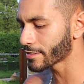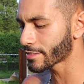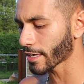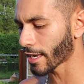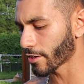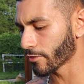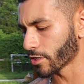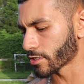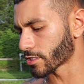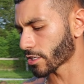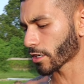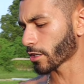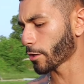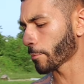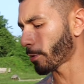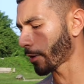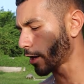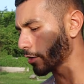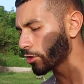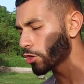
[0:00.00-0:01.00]
inside of the
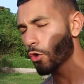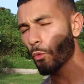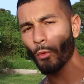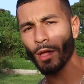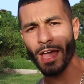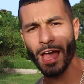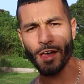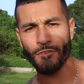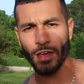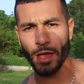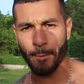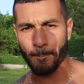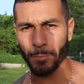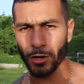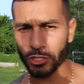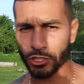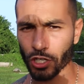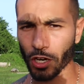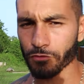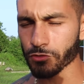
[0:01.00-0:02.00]
cichlid pond, we have a
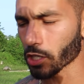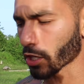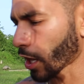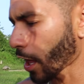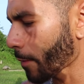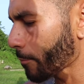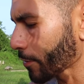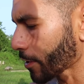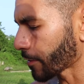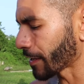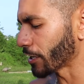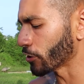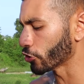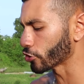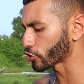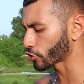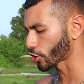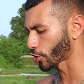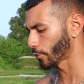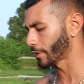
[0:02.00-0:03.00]
bunch of tilapia, and
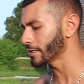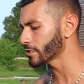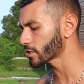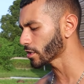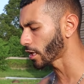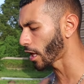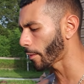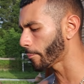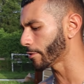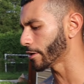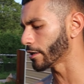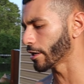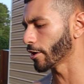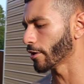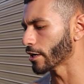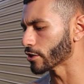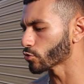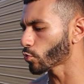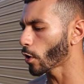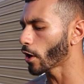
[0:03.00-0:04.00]
there's a green tilapia in
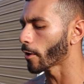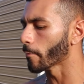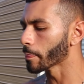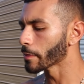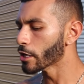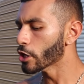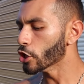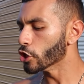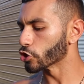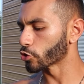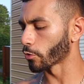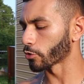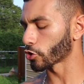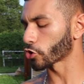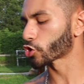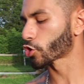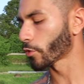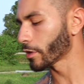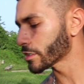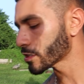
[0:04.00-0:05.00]
here as well. So with
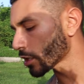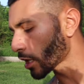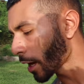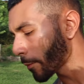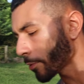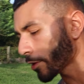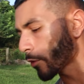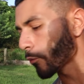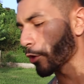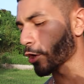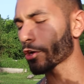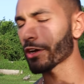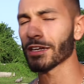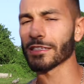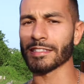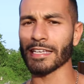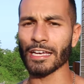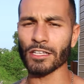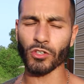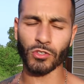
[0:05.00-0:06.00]
those green tilapia, we're
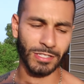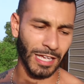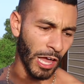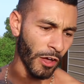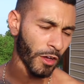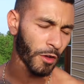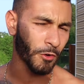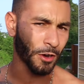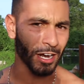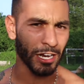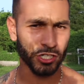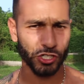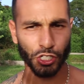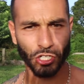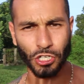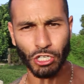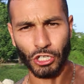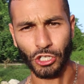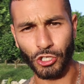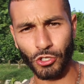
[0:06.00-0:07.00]
gonna take those out and we're
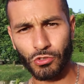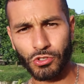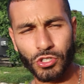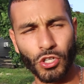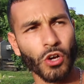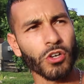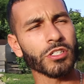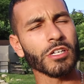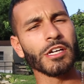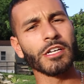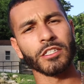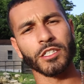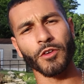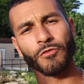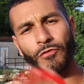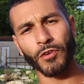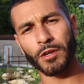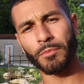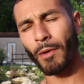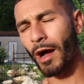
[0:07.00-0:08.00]
actually gonna use those
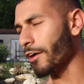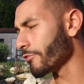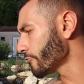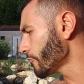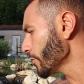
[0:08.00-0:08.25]
to feed my